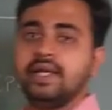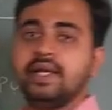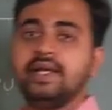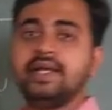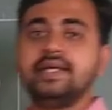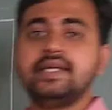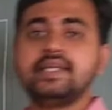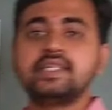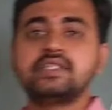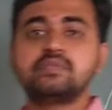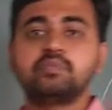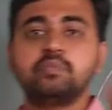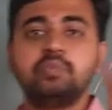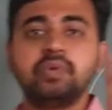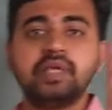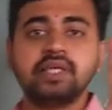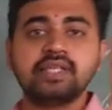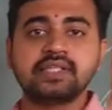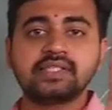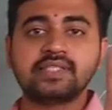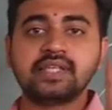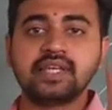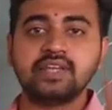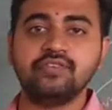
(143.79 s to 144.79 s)
It
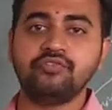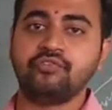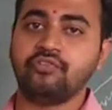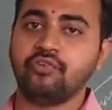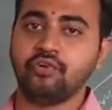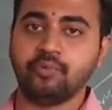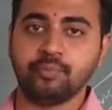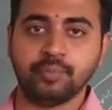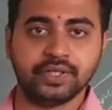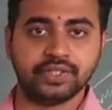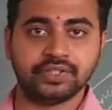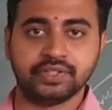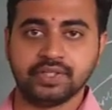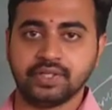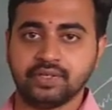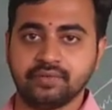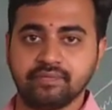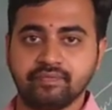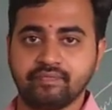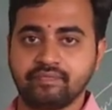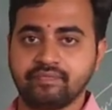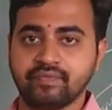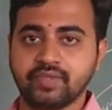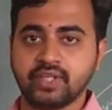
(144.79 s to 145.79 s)
displays the
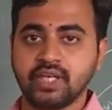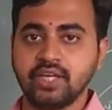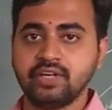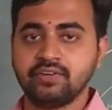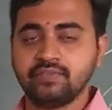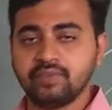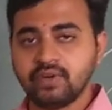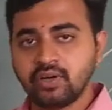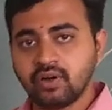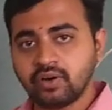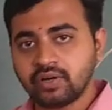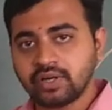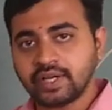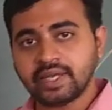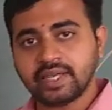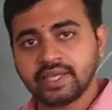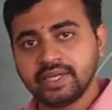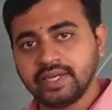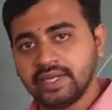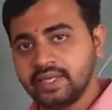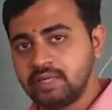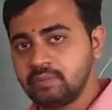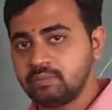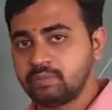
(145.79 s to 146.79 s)
information. It will not take
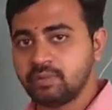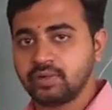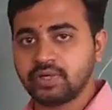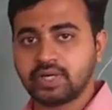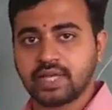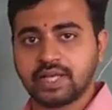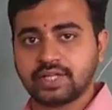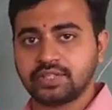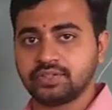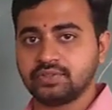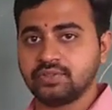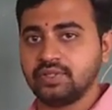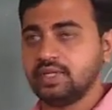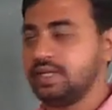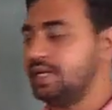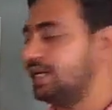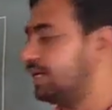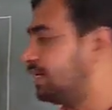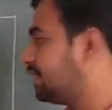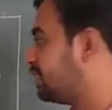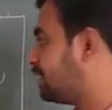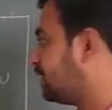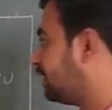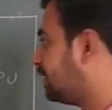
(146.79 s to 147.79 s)
any input
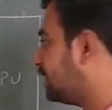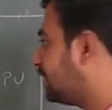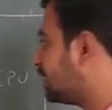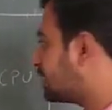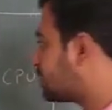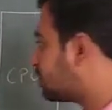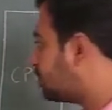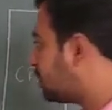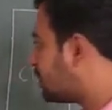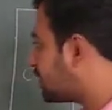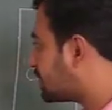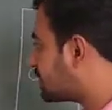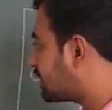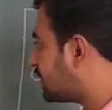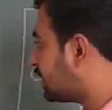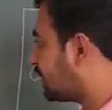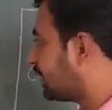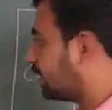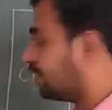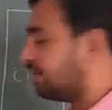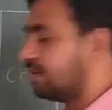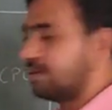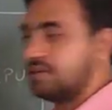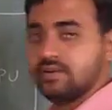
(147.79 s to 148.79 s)
actually. It displays
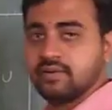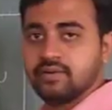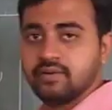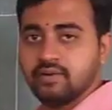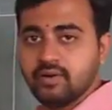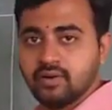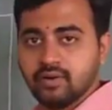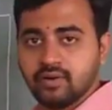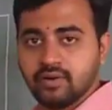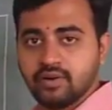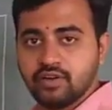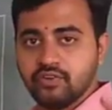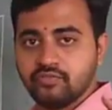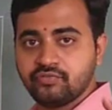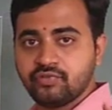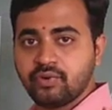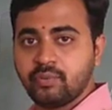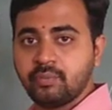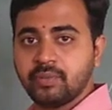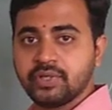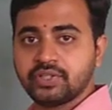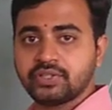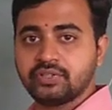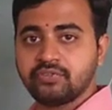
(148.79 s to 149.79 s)
the
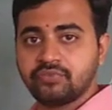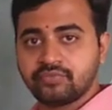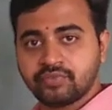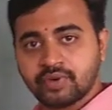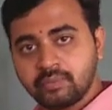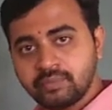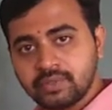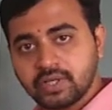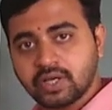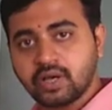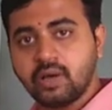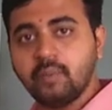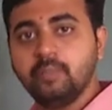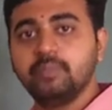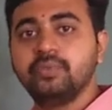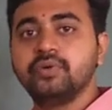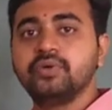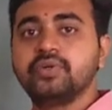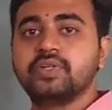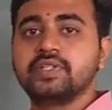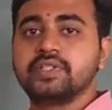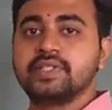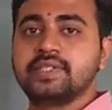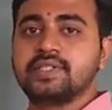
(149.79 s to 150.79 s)
information from the
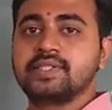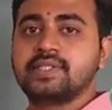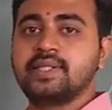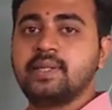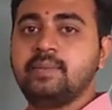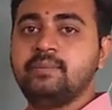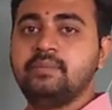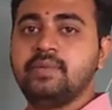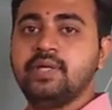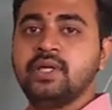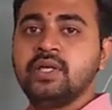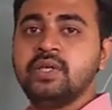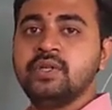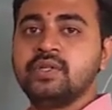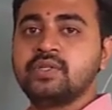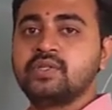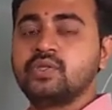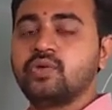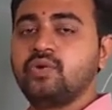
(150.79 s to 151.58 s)
computer system.